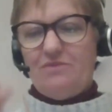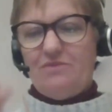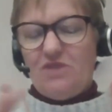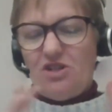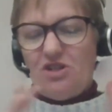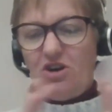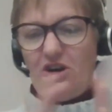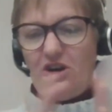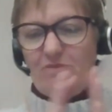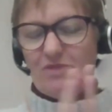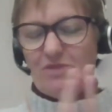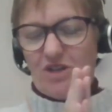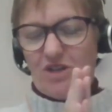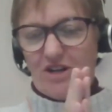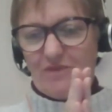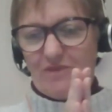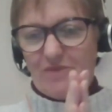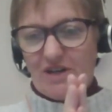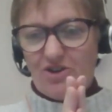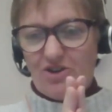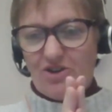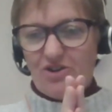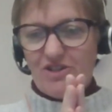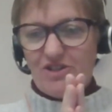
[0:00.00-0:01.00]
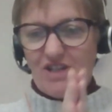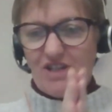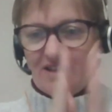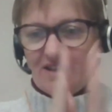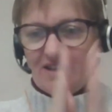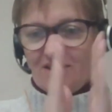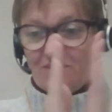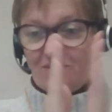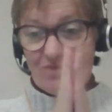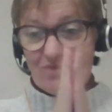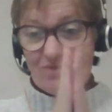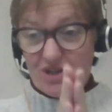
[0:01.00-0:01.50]
timeline and my
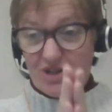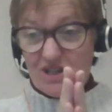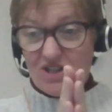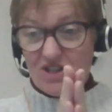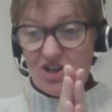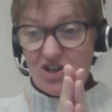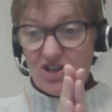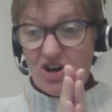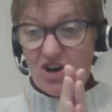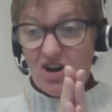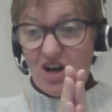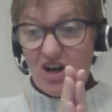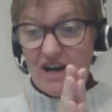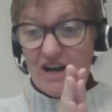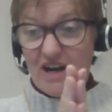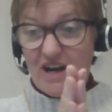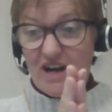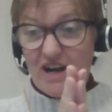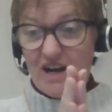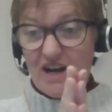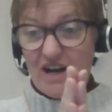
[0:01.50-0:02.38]
contacts are pretty tight.